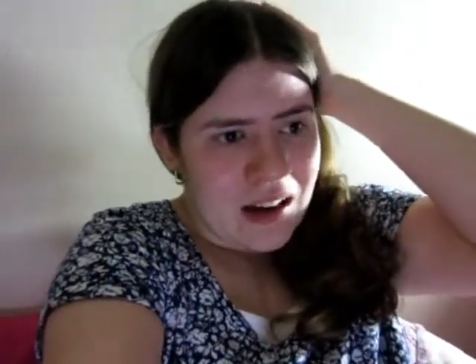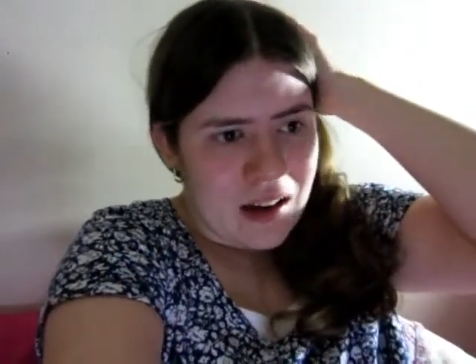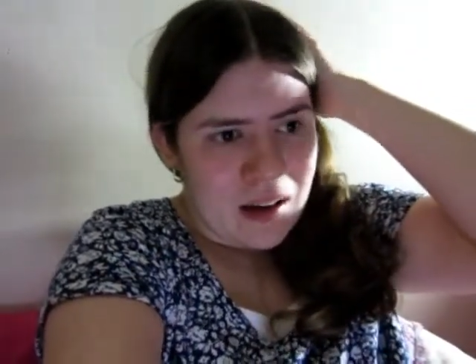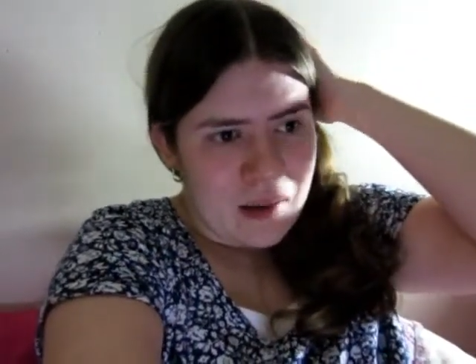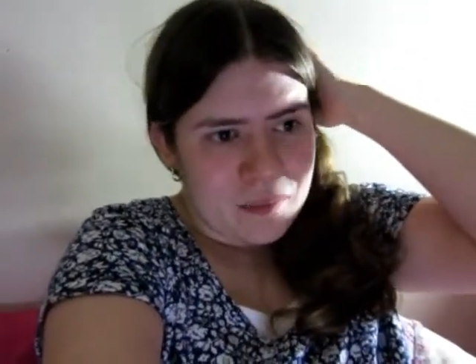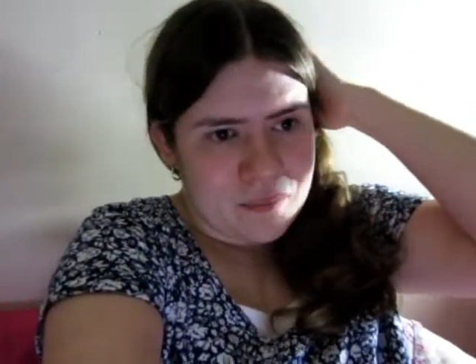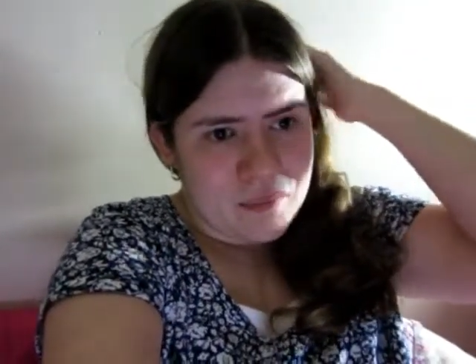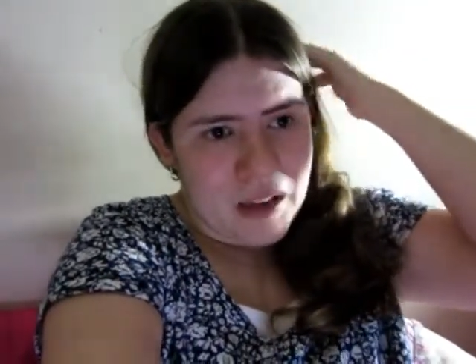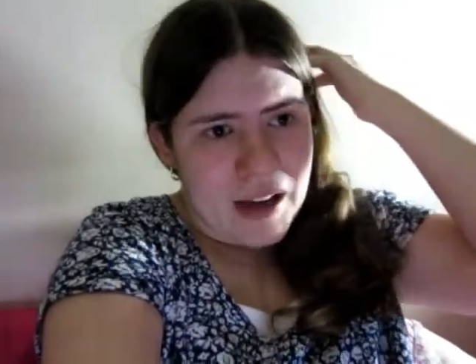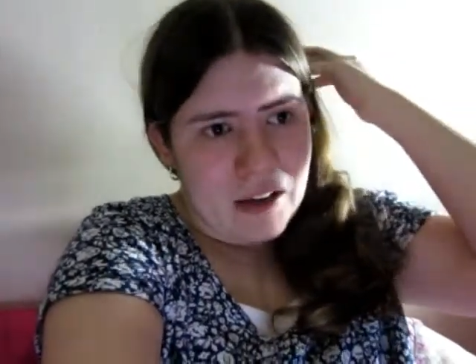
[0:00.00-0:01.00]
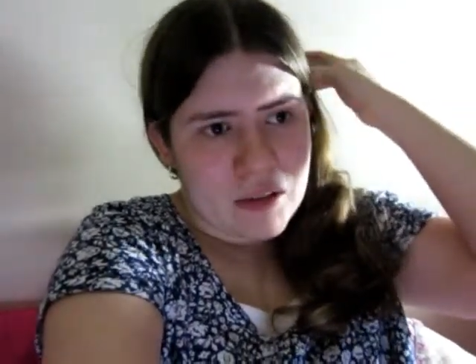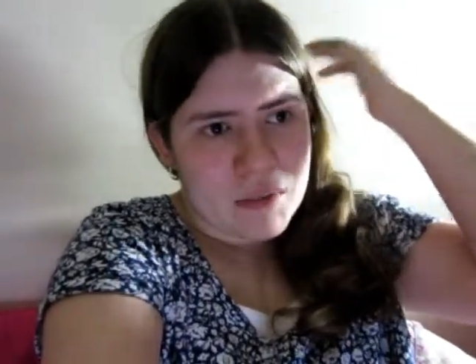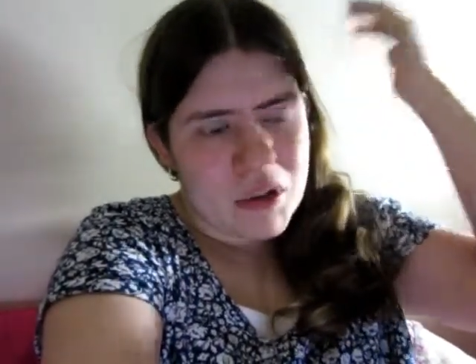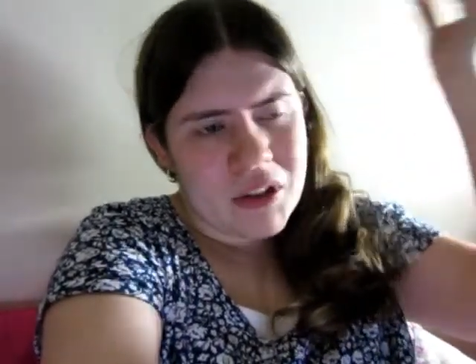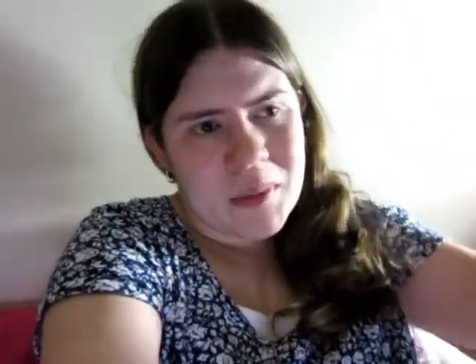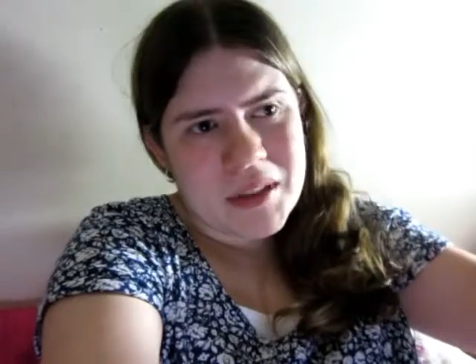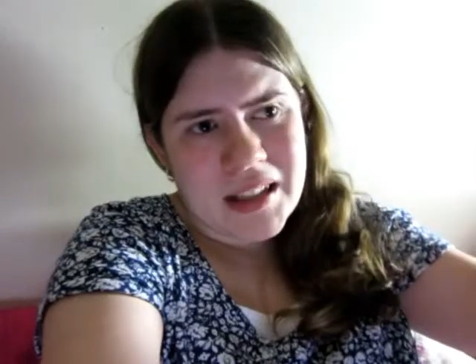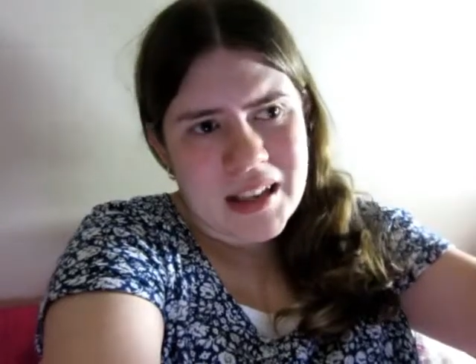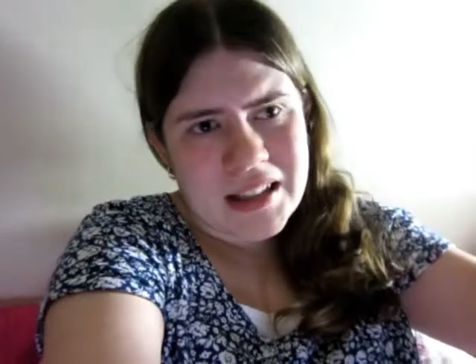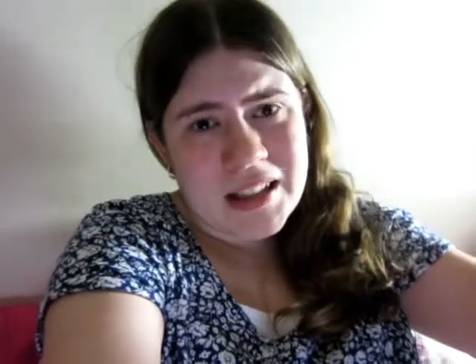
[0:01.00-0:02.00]
um, our computer
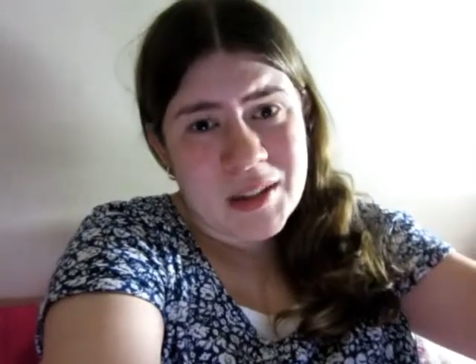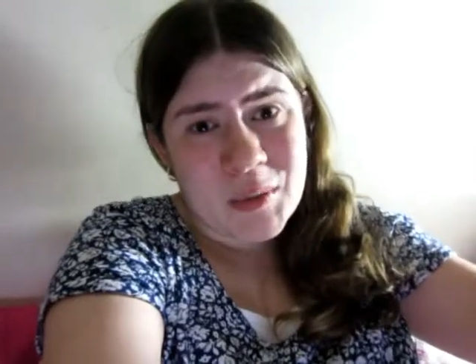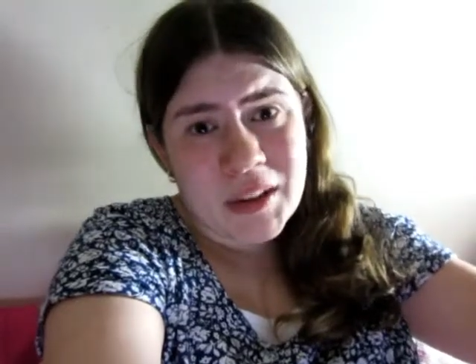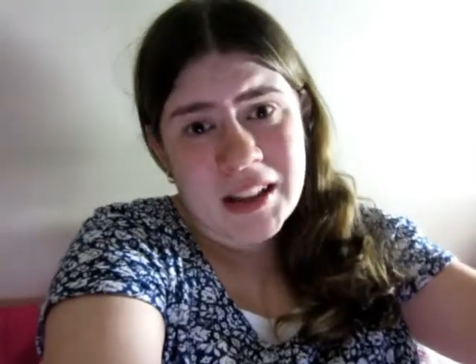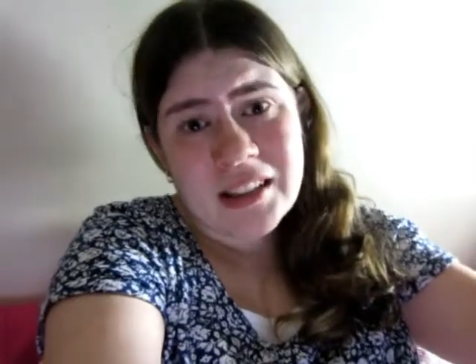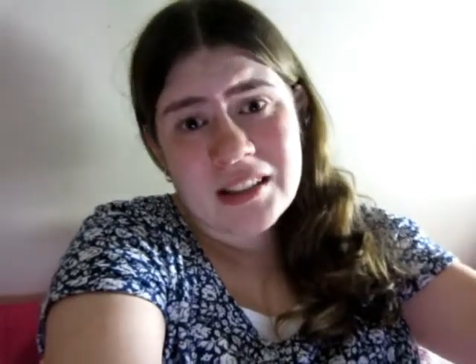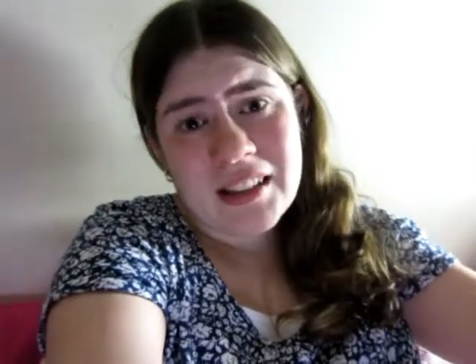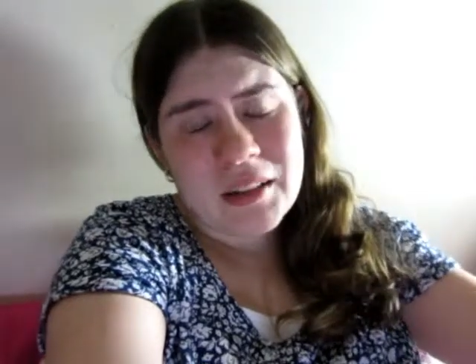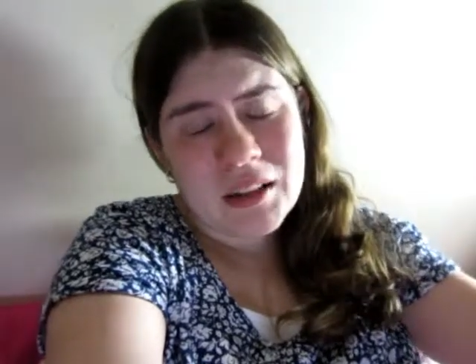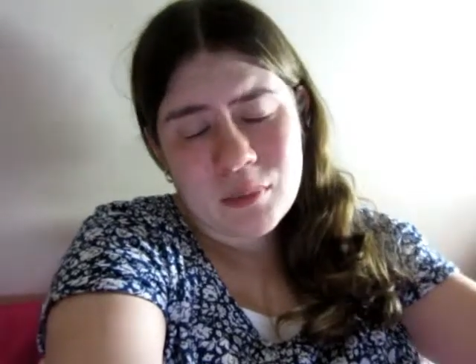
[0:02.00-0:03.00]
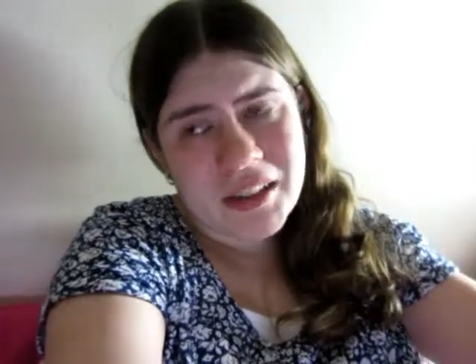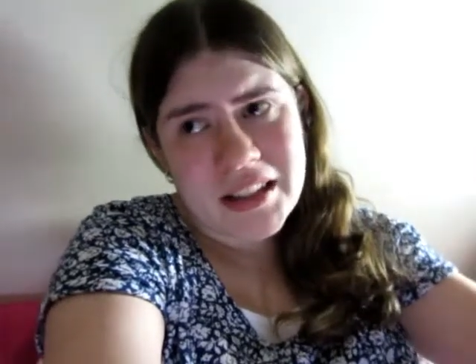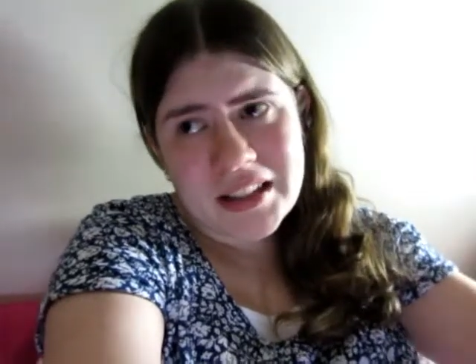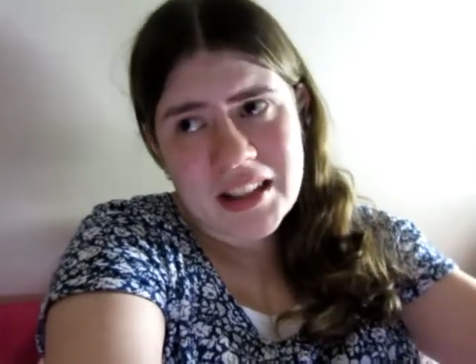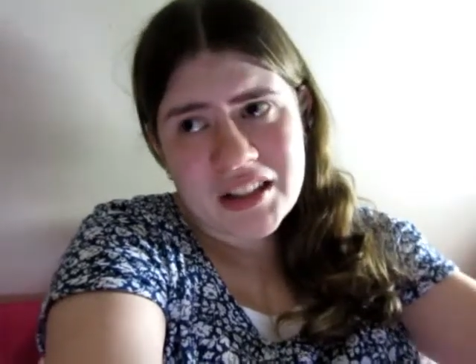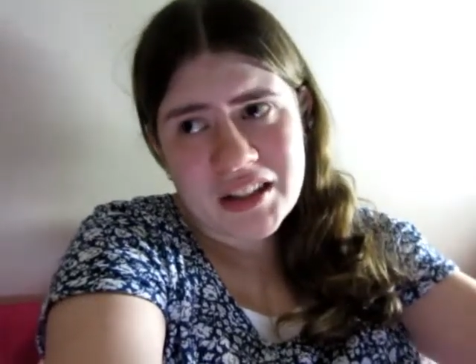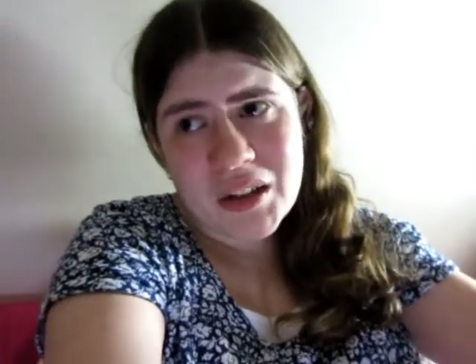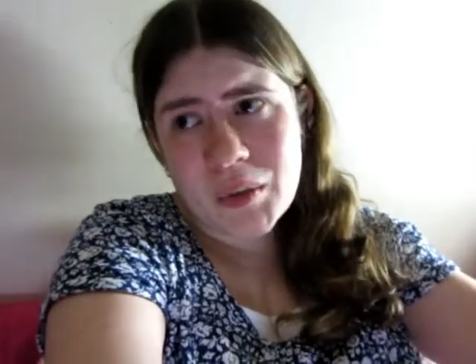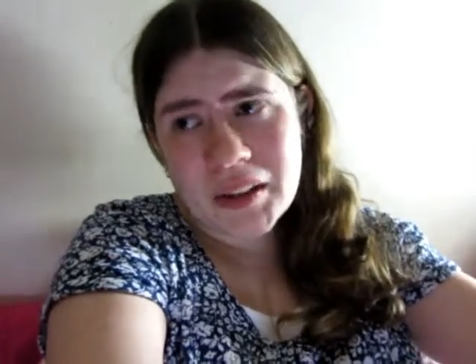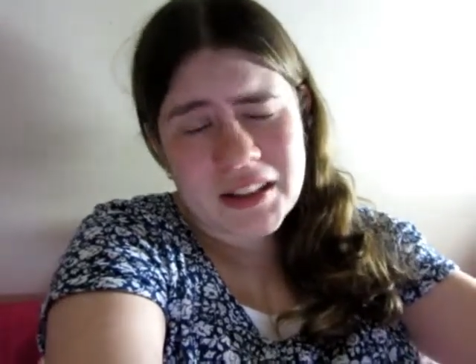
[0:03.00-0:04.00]
upstairs is working and like the PlayStation's
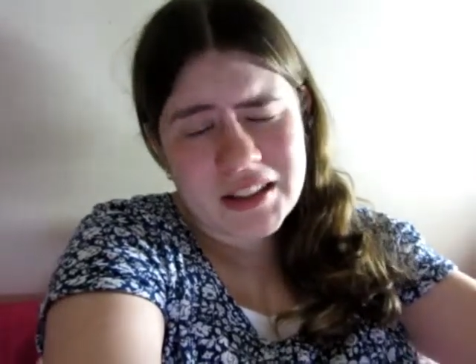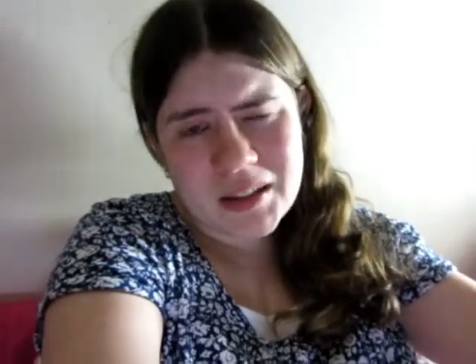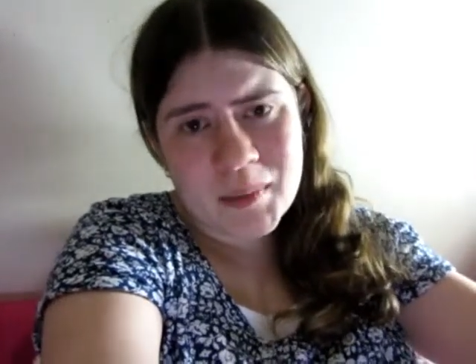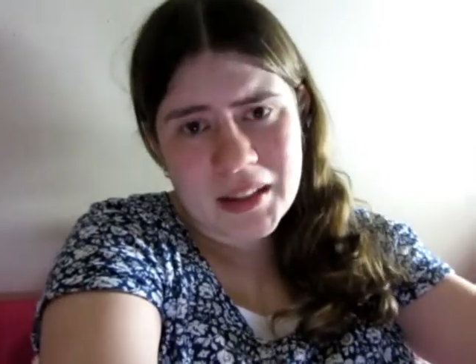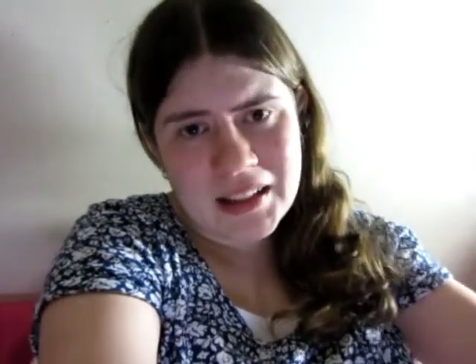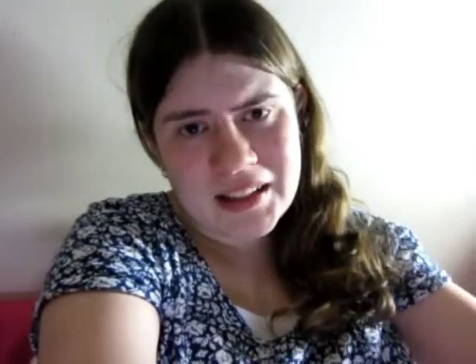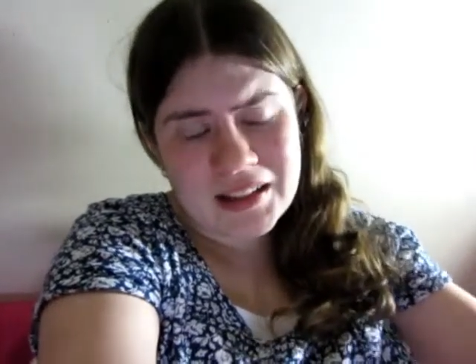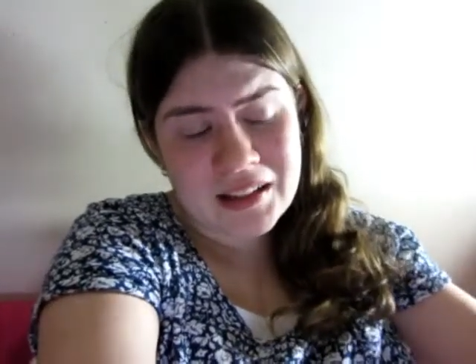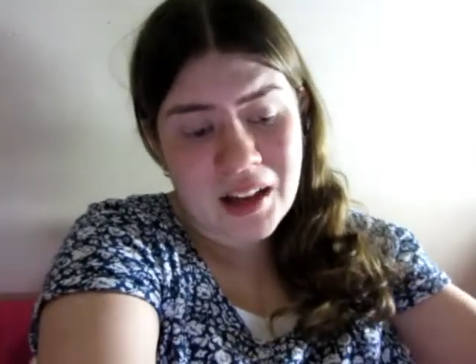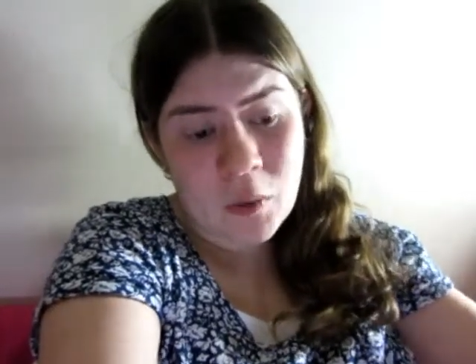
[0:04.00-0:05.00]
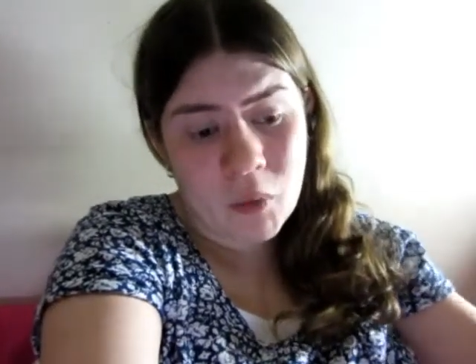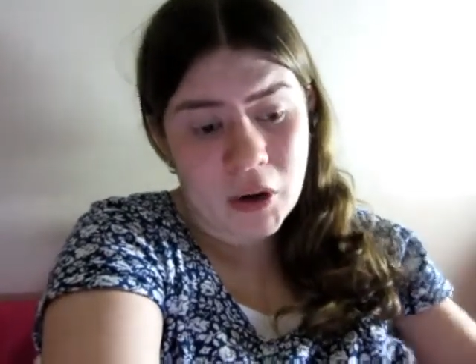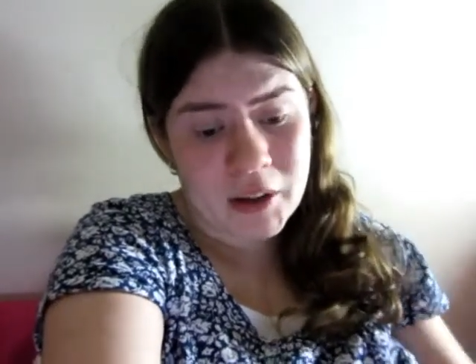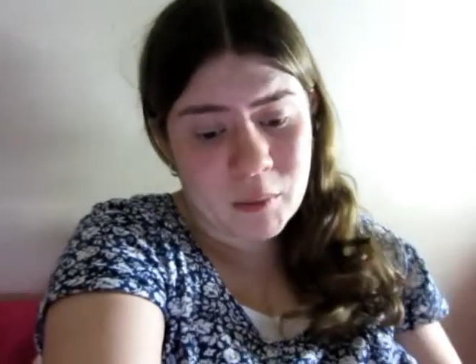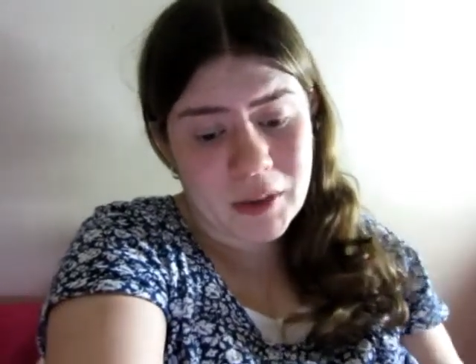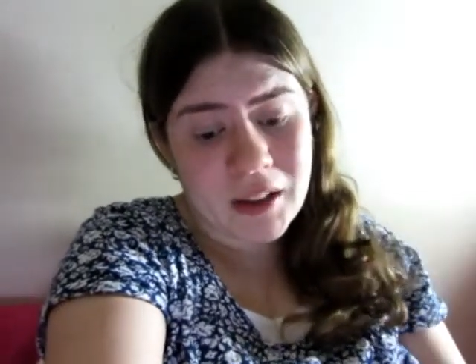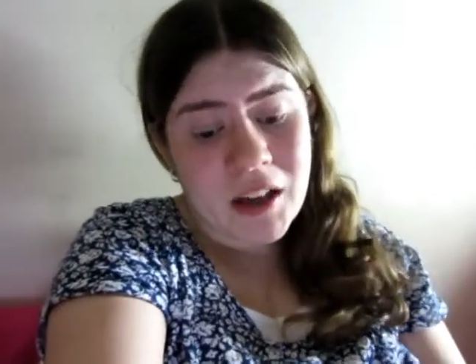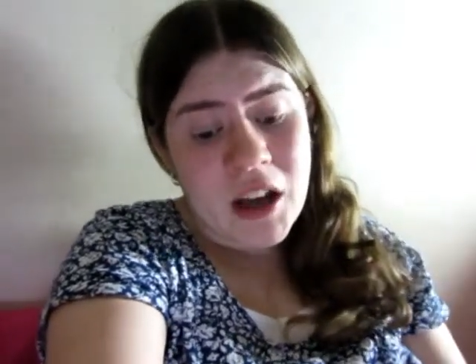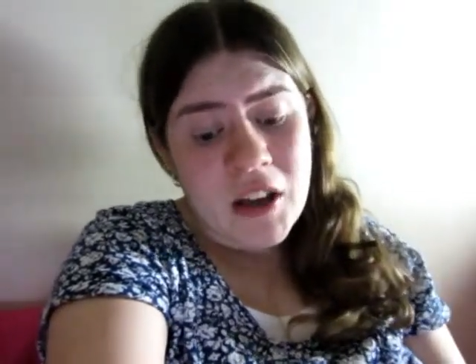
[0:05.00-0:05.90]
not working so many things aren't working but